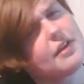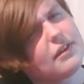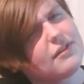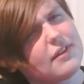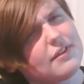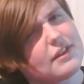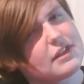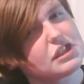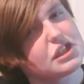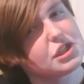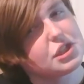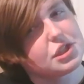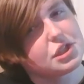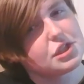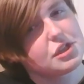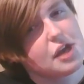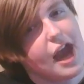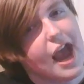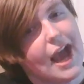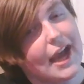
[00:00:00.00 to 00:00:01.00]
think that this
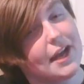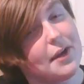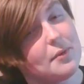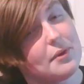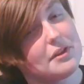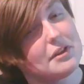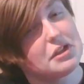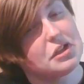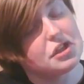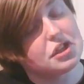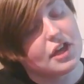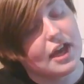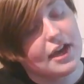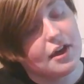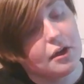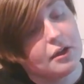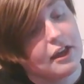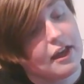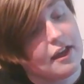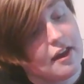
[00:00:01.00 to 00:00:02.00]
is accurately
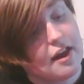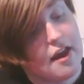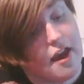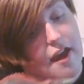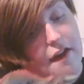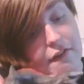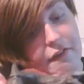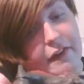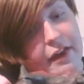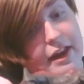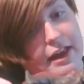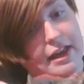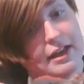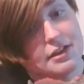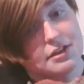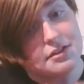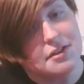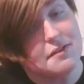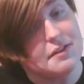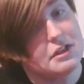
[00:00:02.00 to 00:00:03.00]
scaled. If it
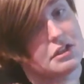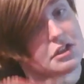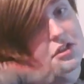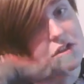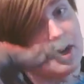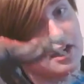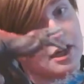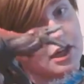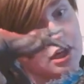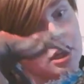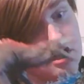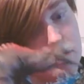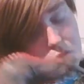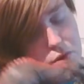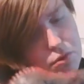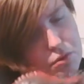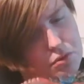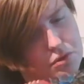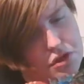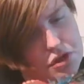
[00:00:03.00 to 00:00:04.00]
is, then this is a
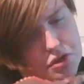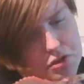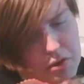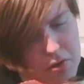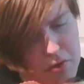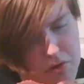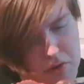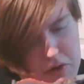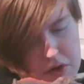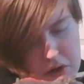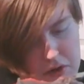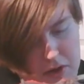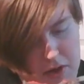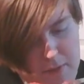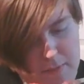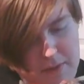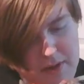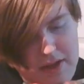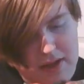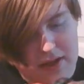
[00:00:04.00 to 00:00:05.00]
huge Skullcrawler.